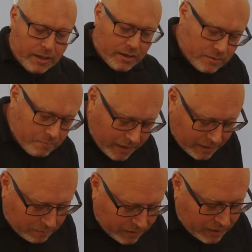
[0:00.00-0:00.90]
so
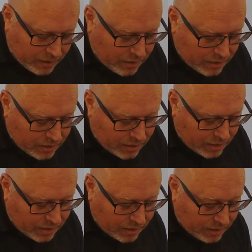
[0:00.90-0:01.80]
maybe,
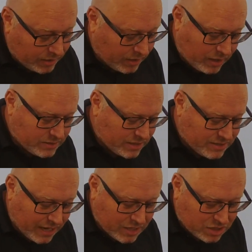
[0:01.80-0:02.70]
as I
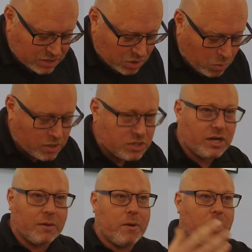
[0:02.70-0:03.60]
say, it's just a question
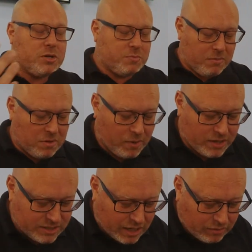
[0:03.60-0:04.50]
I pose maybe
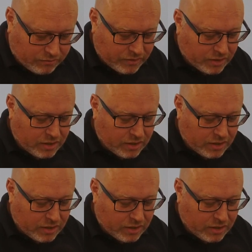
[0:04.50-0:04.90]
myself.